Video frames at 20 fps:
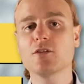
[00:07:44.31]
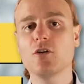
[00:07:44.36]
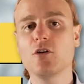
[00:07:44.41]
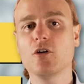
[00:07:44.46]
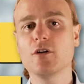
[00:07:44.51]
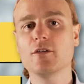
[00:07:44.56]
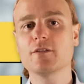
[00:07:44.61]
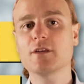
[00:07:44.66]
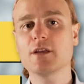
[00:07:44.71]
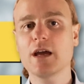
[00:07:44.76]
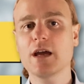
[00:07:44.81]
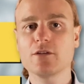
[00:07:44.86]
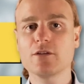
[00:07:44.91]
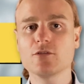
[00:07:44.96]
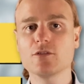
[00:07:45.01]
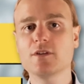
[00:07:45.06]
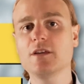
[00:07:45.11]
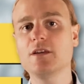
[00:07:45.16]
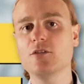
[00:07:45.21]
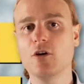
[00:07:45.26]
on the
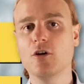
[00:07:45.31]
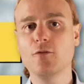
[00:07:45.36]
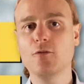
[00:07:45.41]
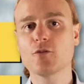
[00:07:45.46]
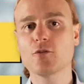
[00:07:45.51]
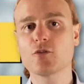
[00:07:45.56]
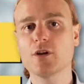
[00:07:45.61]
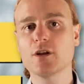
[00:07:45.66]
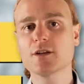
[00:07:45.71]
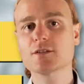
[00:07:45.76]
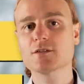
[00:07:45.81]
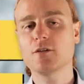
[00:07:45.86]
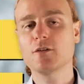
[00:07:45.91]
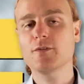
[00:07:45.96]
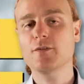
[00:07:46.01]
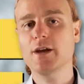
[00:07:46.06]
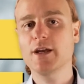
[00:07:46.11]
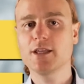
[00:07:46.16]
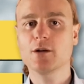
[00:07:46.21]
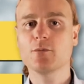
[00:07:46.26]
IoT offerings of
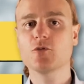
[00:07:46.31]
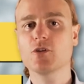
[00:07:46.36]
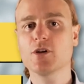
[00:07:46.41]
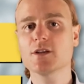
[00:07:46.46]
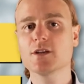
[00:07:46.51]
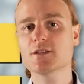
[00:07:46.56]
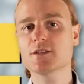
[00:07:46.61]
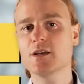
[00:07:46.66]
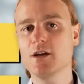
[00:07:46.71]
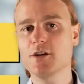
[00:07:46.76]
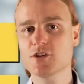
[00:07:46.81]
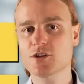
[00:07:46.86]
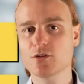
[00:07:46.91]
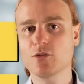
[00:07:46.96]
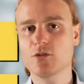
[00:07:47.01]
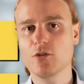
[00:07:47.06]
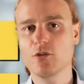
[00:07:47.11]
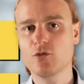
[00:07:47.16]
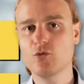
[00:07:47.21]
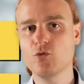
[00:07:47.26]
AWS, Azure,
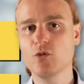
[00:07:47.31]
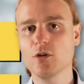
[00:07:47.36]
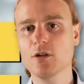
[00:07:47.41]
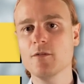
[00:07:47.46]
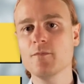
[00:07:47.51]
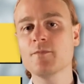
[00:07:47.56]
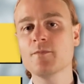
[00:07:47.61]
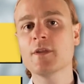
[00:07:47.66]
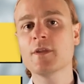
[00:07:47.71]
or Google.